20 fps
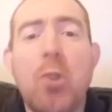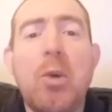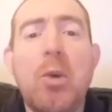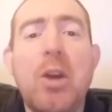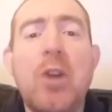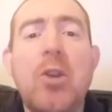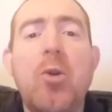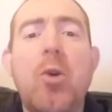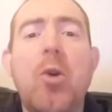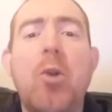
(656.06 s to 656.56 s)
we
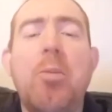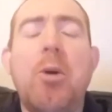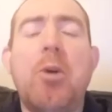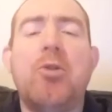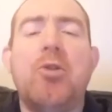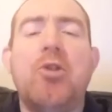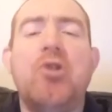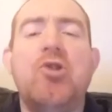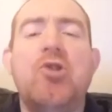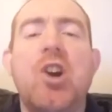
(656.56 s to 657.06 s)
know
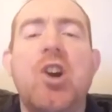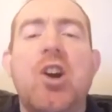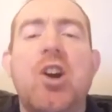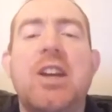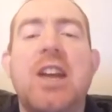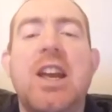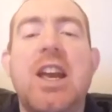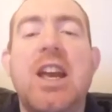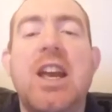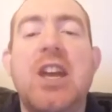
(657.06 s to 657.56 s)
about the Johnny
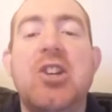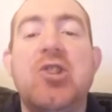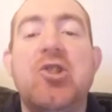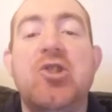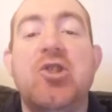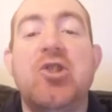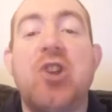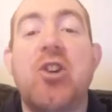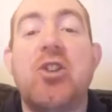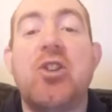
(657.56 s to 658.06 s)
Cage
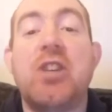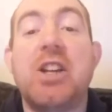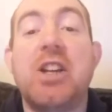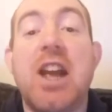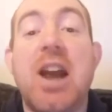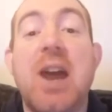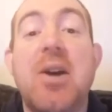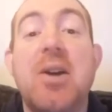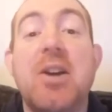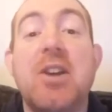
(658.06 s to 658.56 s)
sort of
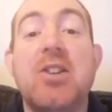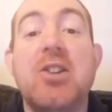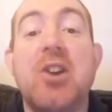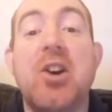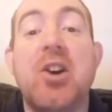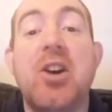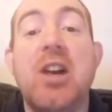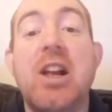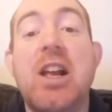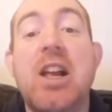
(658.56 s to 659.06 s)

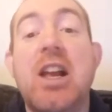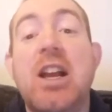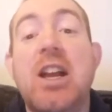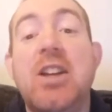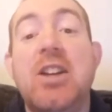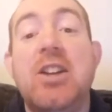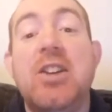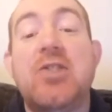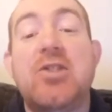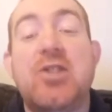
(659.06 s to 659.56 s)
character,
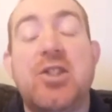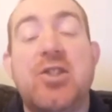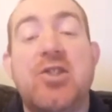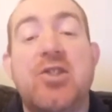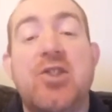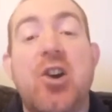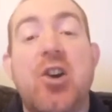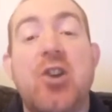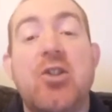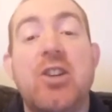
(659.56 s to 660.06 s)
the
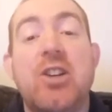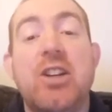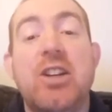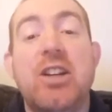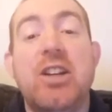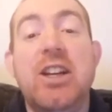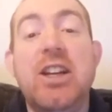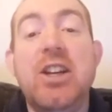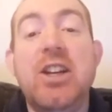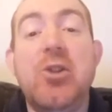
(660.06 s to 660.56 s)
sort of
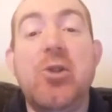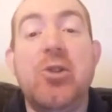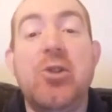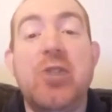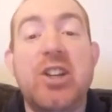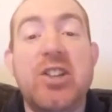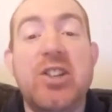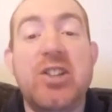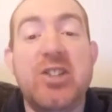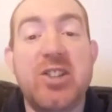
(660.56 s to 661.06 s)

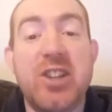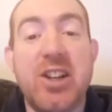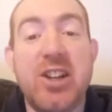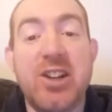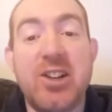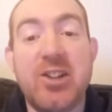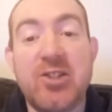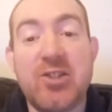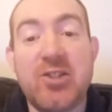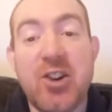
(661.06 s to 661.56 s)

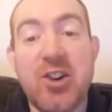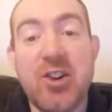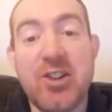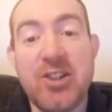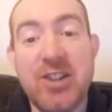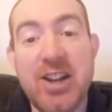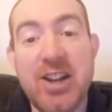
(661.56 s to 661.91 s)
egotistical sort of